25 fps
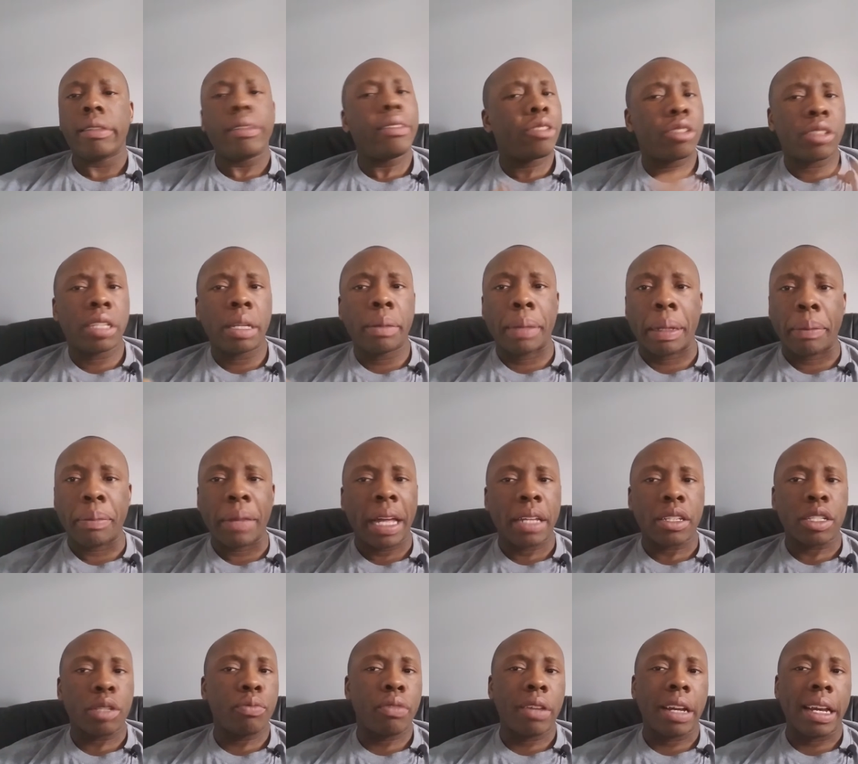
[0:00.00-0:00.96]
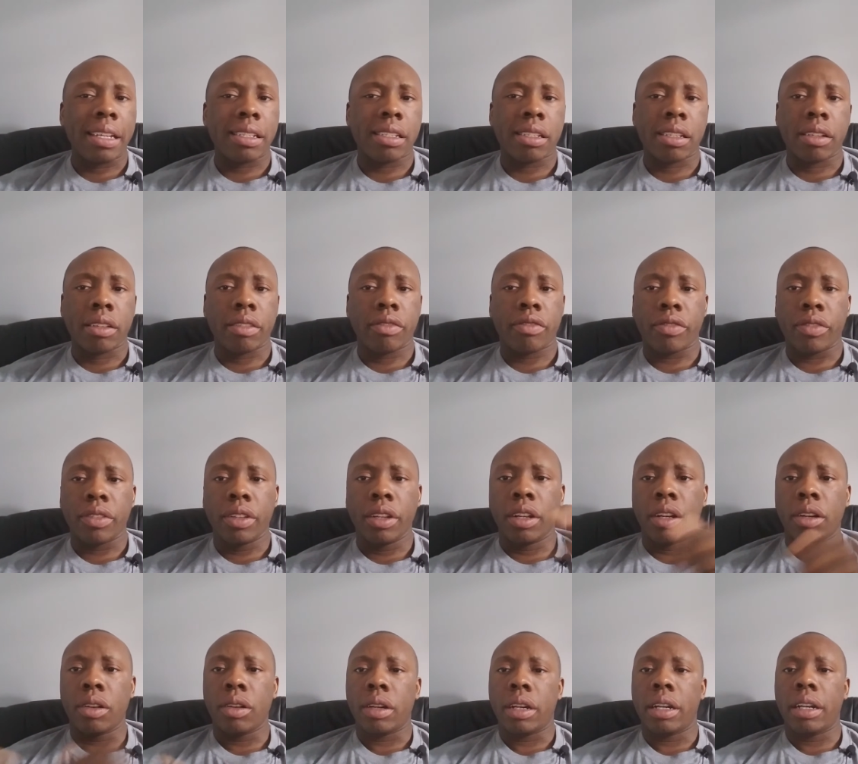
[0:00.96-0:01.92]
There's some I'm not surprised of. You
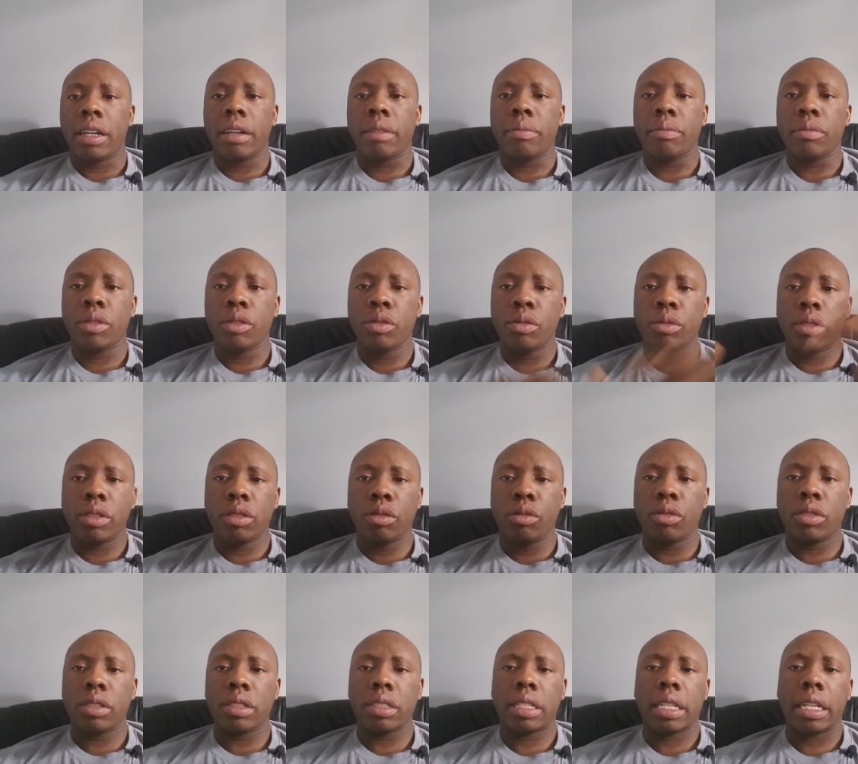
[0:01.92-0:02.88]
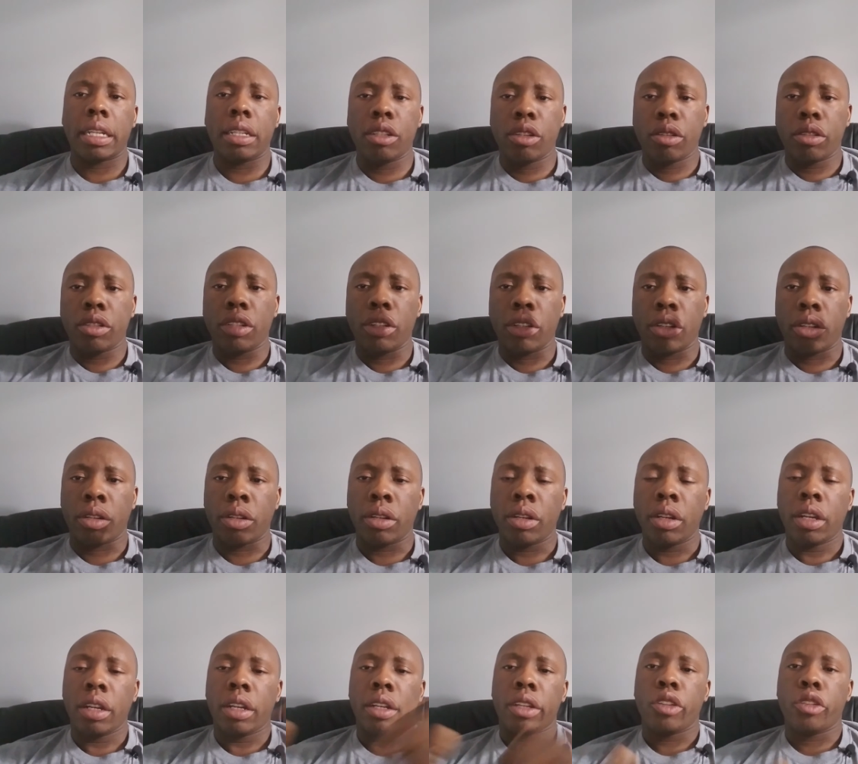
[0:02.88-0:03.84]
know, um, you you could say your your
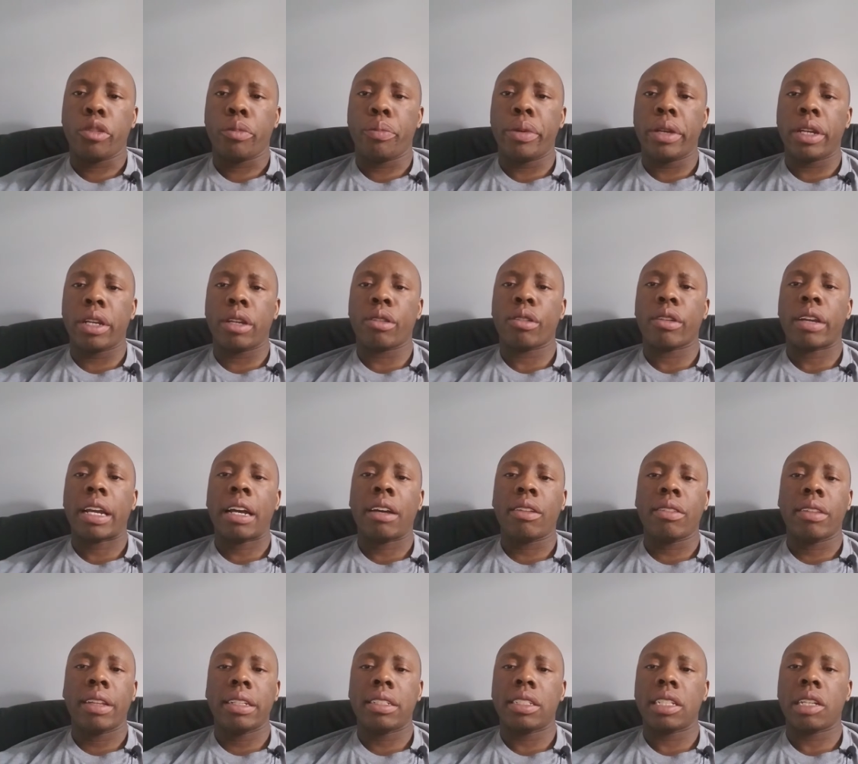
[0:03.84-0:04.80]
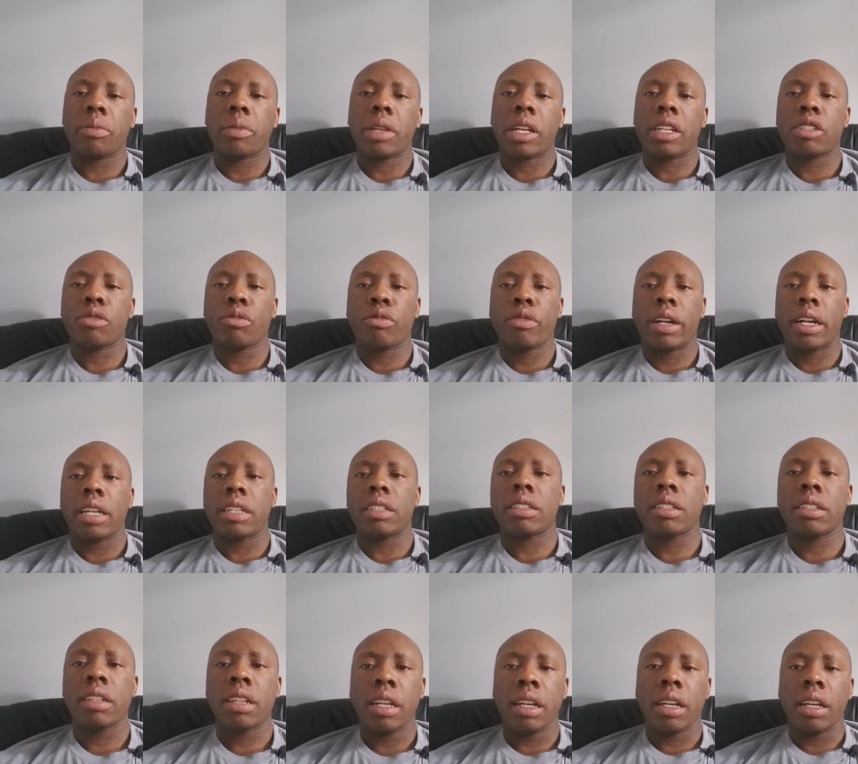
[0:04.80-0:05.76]
your bigger outlets. I'm not
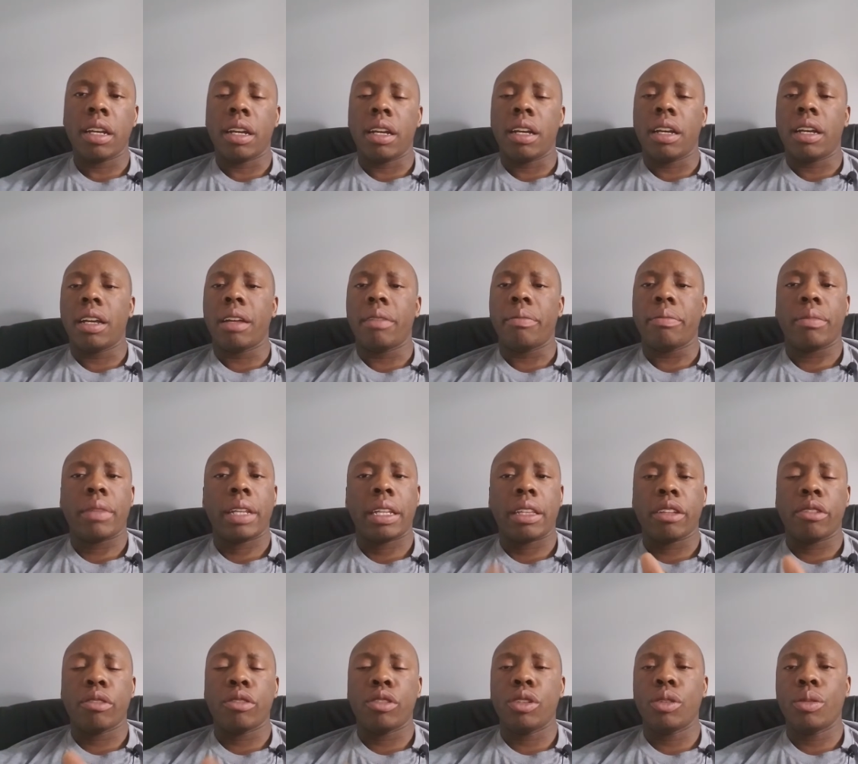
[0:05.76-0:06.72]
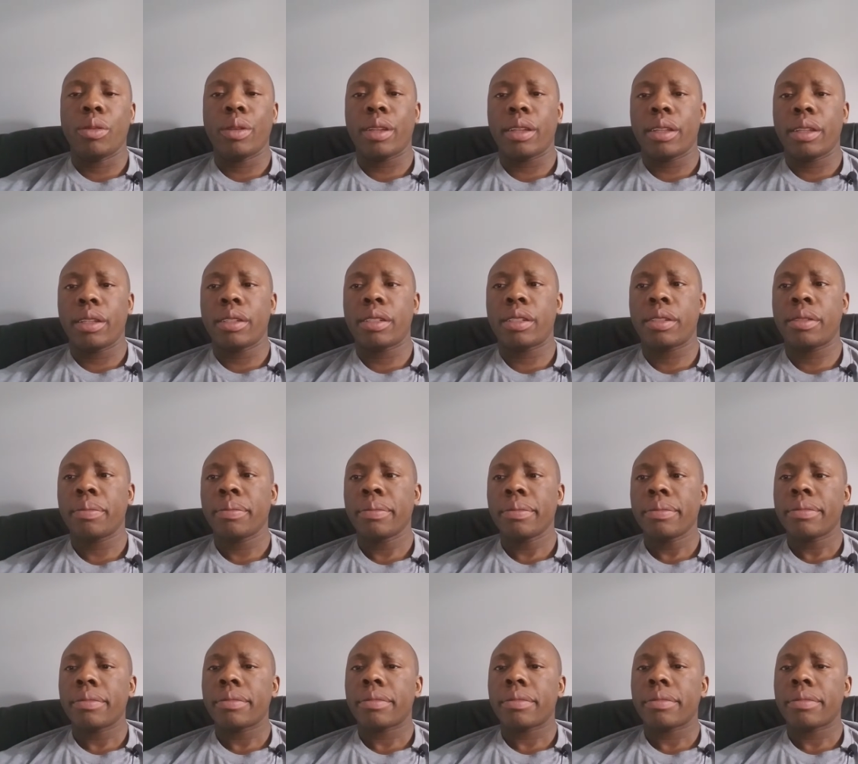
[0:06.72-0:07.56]
surprised um, that they're doing this,